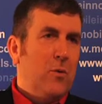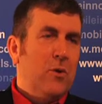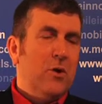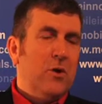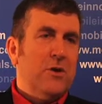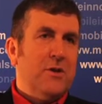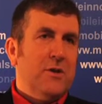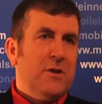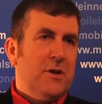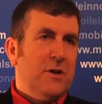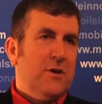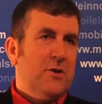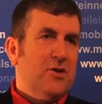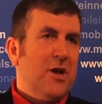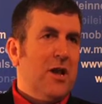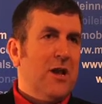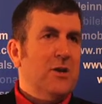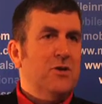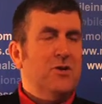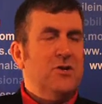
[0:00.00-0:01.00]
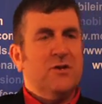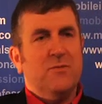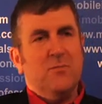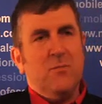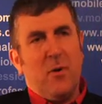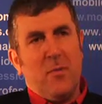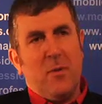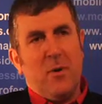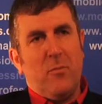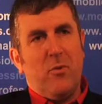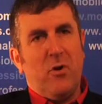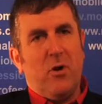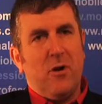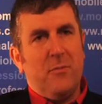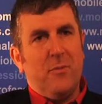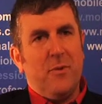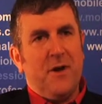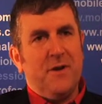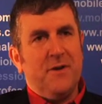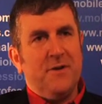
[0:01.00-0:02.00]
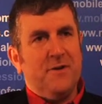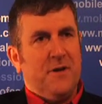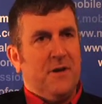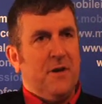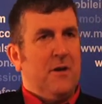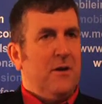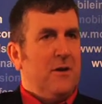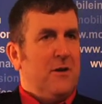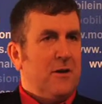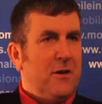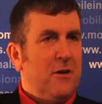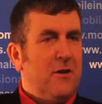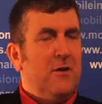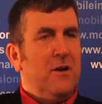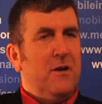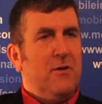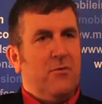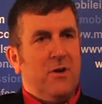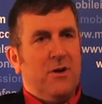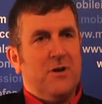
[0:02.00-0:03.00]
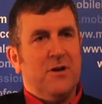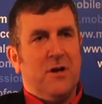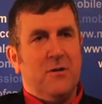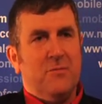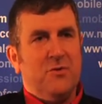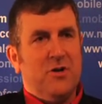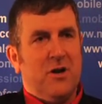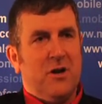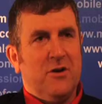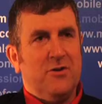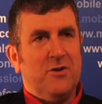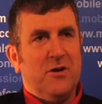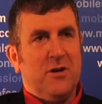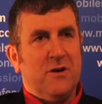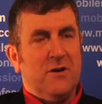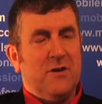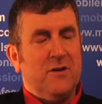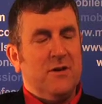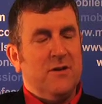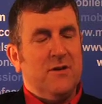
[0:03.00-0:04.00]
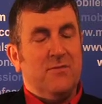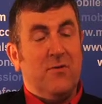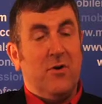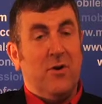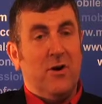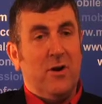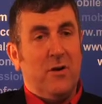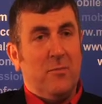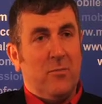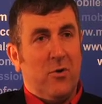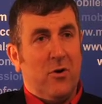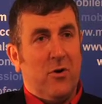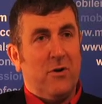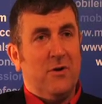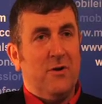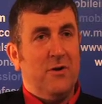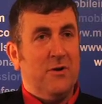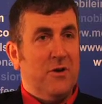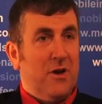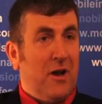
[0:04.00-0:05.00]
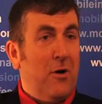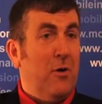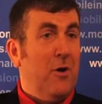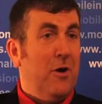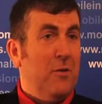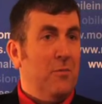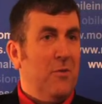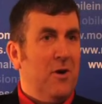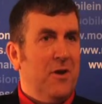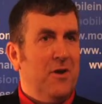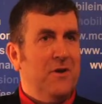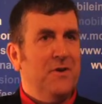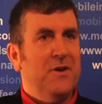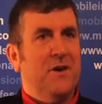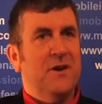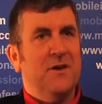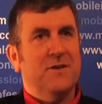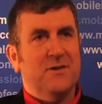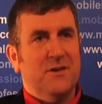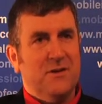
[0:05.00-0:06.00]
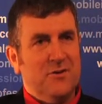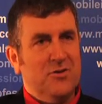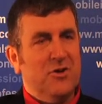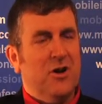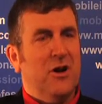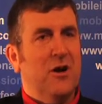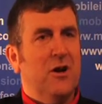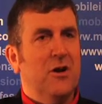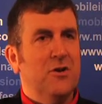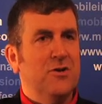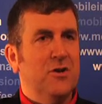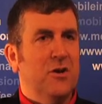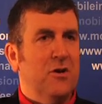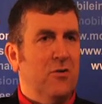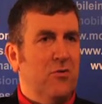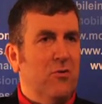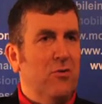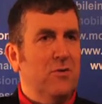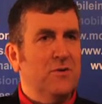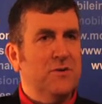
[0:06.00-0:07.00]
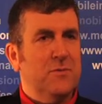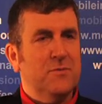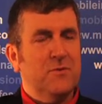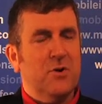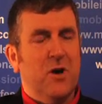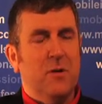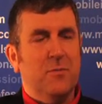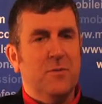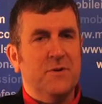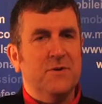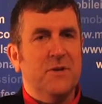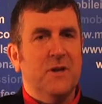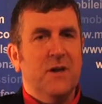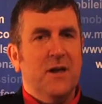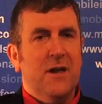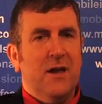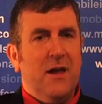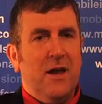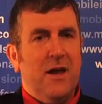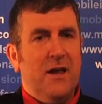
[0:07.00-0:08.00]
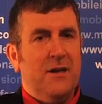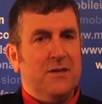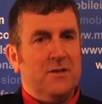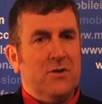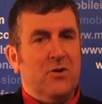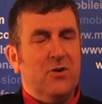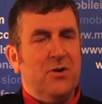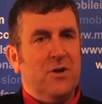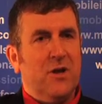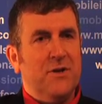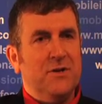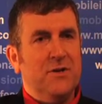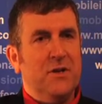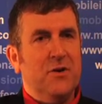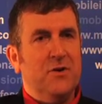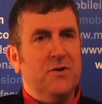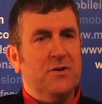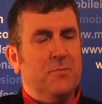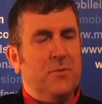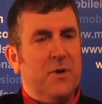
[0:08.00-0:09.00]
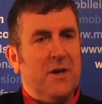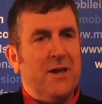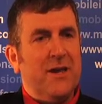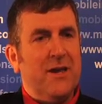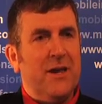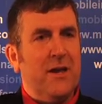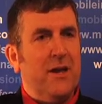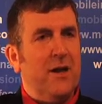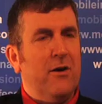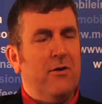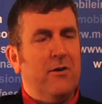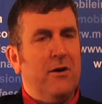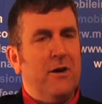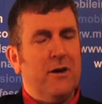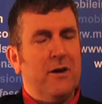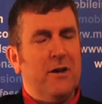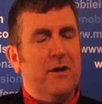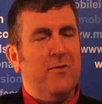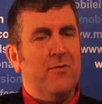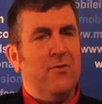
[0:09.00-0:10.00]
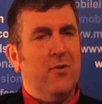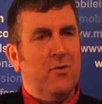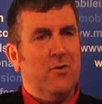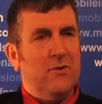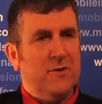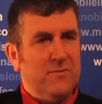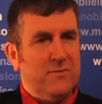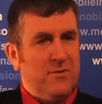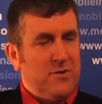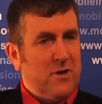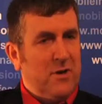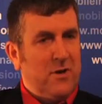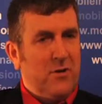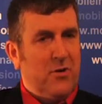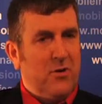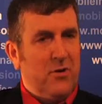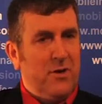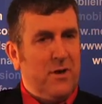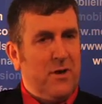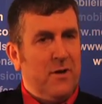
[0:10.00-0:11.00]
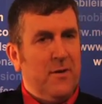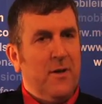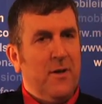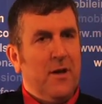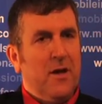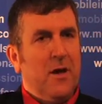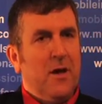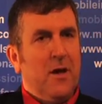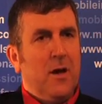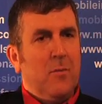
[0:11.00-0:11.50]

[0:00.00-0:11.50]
We look at the challenges of mobile broadband. Clearly real-time charging is very important. You want to monetize and charge and grow subscribers, and it's going to continue to be a key area and key focus for Telcordia.